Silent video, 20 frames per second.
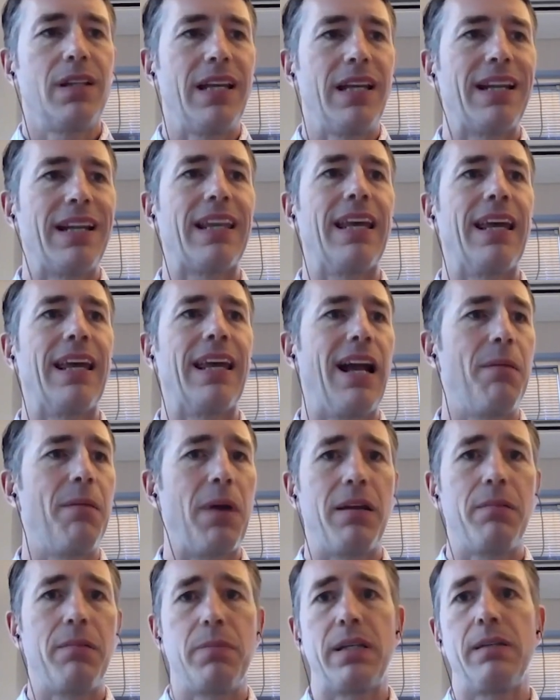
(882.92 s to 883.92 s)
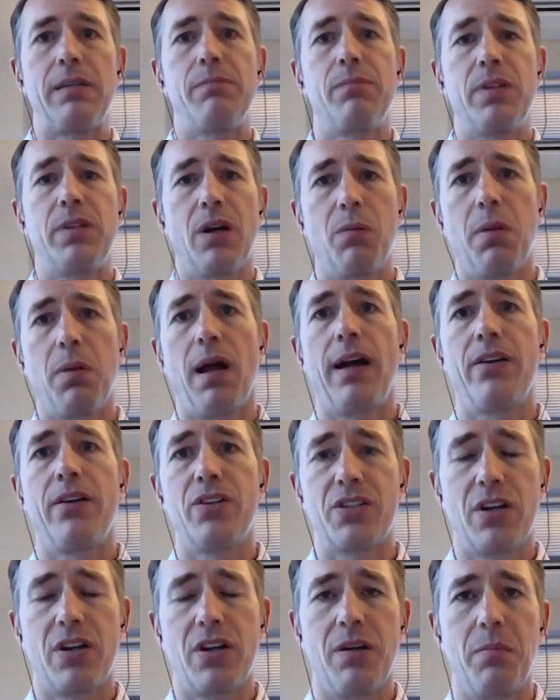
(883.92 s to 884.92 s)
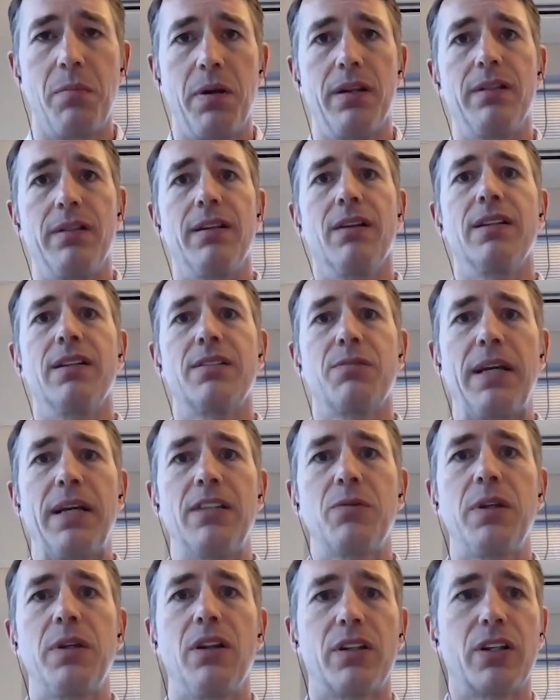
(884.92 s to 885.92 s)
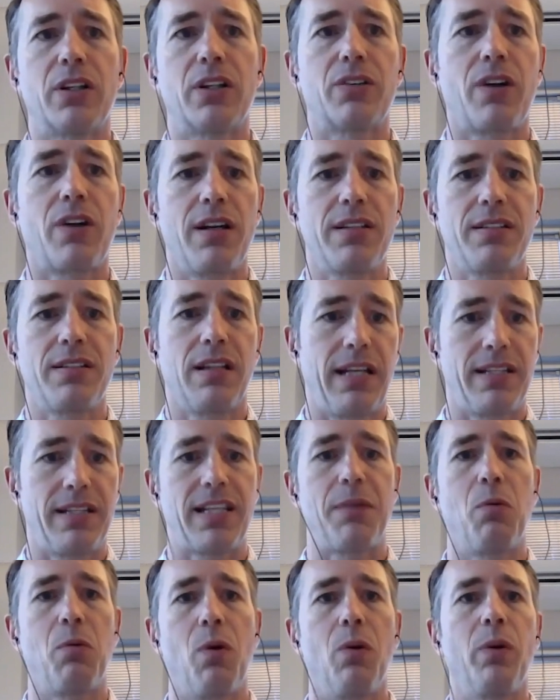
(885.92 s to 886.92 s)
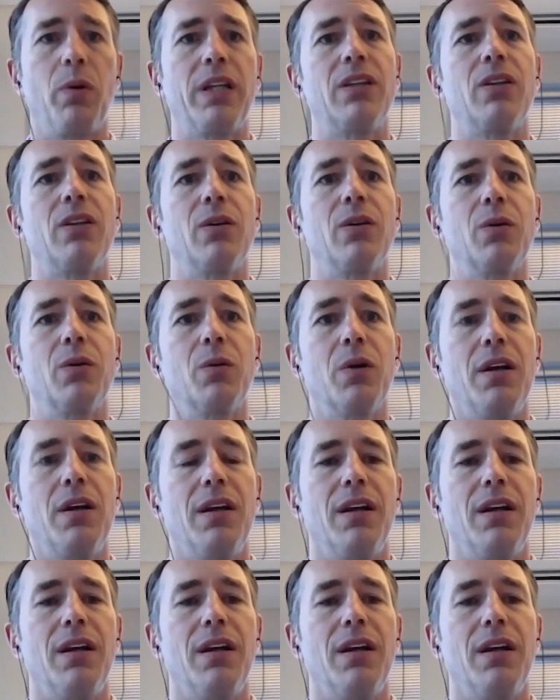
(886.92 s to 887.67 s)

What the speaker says: and again, I might be blinders on, but as we look across the landscape of what we do,